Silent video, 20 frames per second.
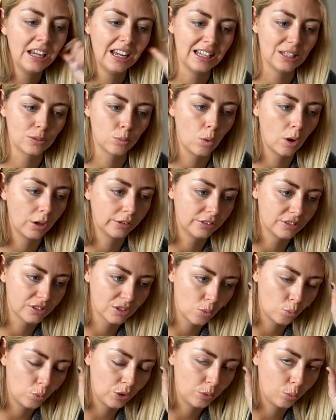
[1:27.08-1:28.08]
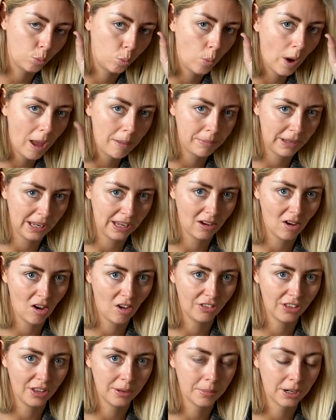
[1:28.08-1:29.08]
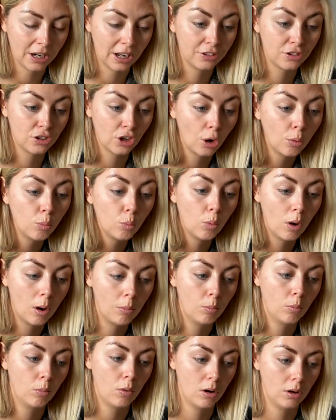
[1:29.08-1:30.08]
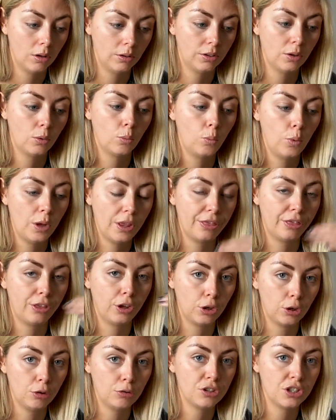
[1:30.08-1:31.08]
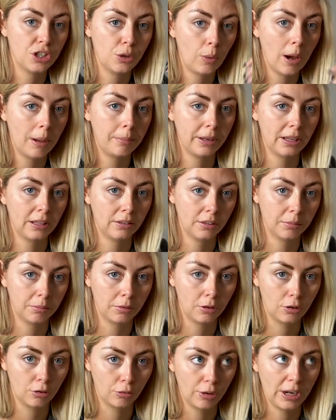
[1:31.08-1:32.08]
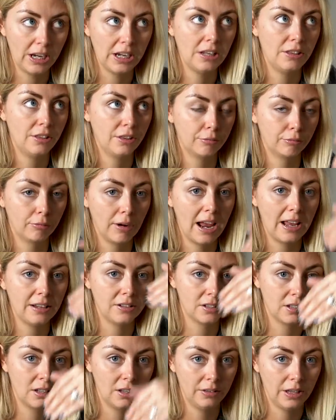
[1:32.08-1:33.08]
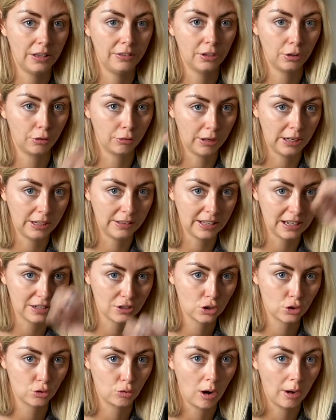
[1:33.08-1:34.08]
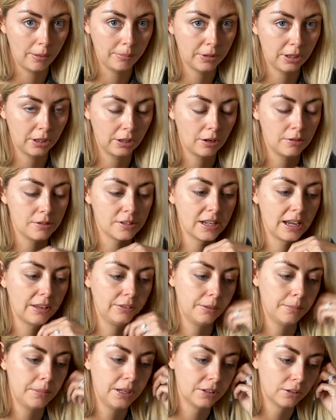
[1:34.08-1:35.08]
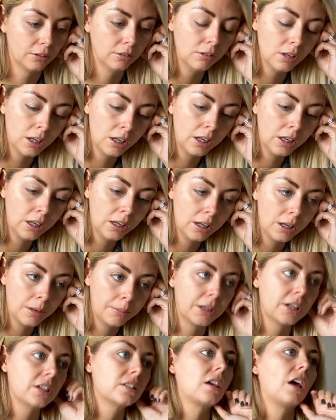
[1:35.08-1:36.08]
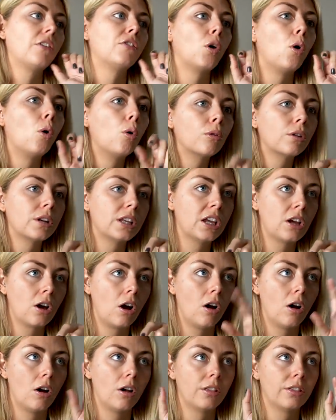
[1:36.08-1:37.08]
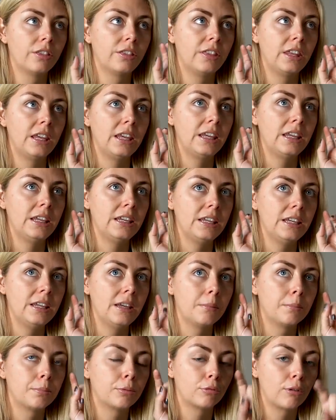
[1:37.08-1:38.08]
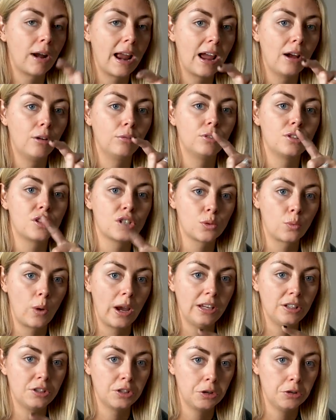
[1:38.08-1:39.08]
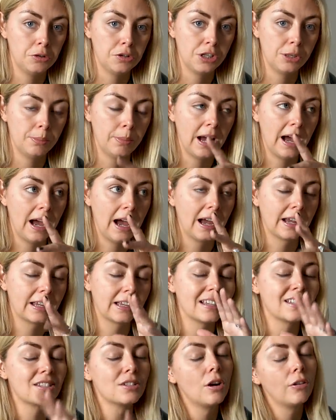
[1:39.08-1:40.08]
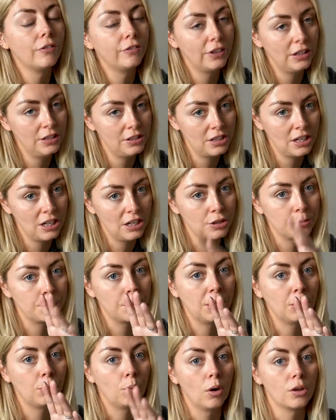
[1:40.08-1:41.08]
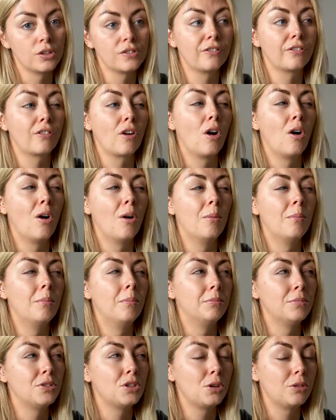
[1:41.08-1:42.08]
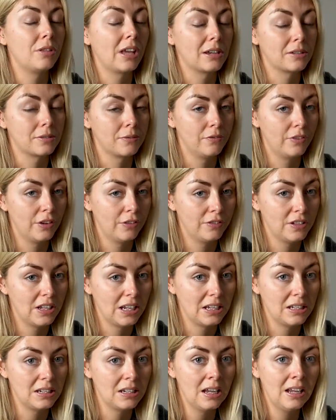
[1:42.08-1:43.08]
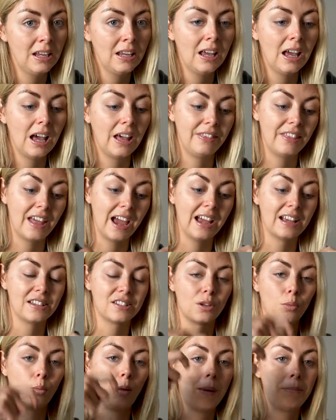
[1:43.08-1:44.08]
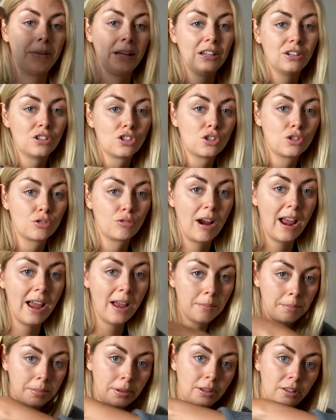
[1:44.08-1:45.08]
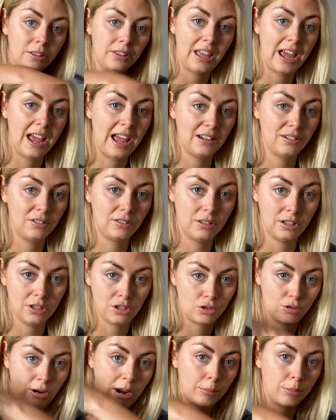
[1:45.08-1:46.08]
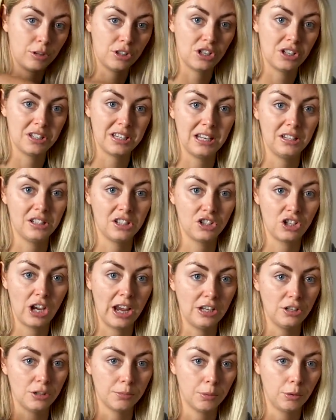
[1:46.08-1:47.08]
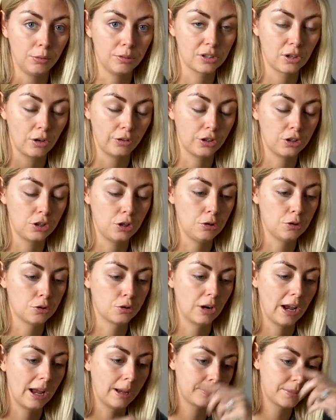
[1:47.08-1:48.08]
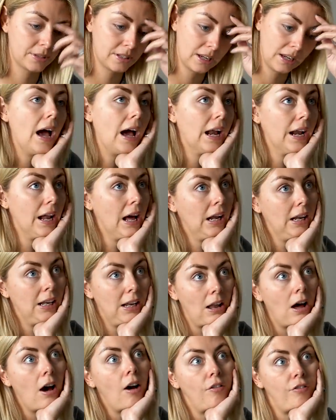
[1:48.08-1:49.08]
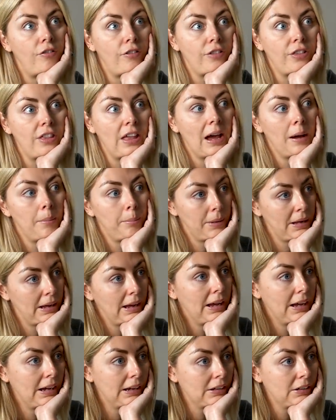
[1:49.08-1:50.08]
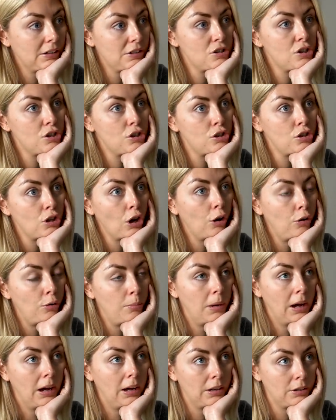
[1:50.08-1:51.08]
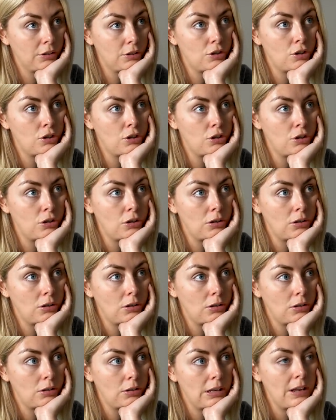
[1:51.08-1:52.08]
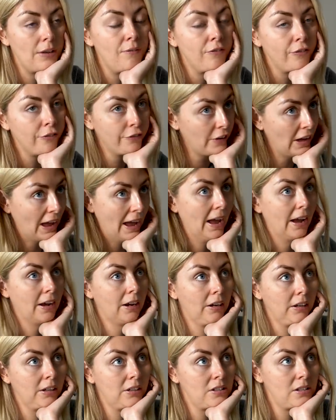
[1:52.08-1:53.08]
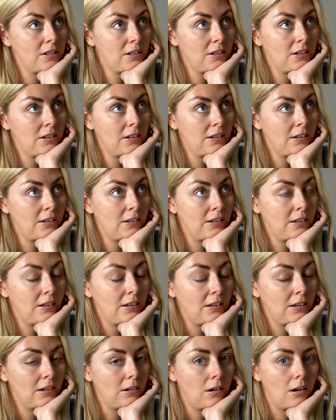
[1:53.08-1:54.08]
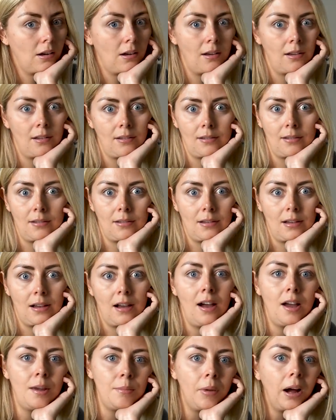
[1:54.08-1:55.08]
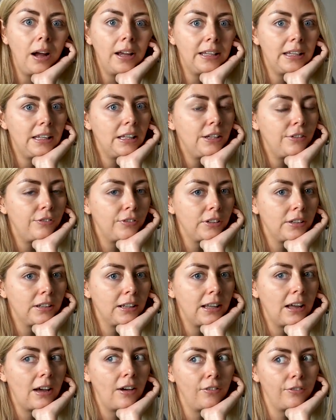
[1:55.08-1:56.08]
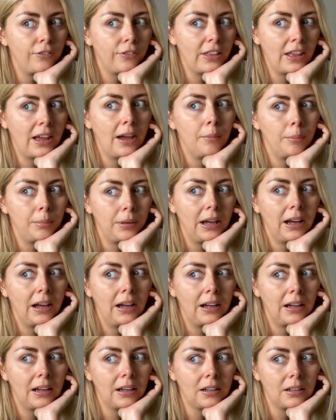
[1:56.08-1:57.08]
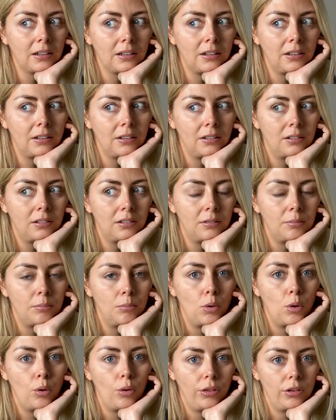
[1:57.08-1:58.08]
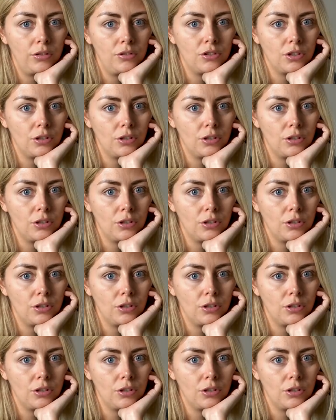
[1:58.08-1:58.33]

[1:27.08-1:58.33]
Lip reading: is ones with webbing on them, and I don't want one with the Gucci webbing, the green, the red, and then the green, that stripe that goes down the middle, because I've already got the brown suede Gucci bag. That's not vintage, but it was from 2015. And that has the webbing strap, the strap which is interchangeable. It's got the two straps. And I love that bag so much. In fact, I might even love that bag more than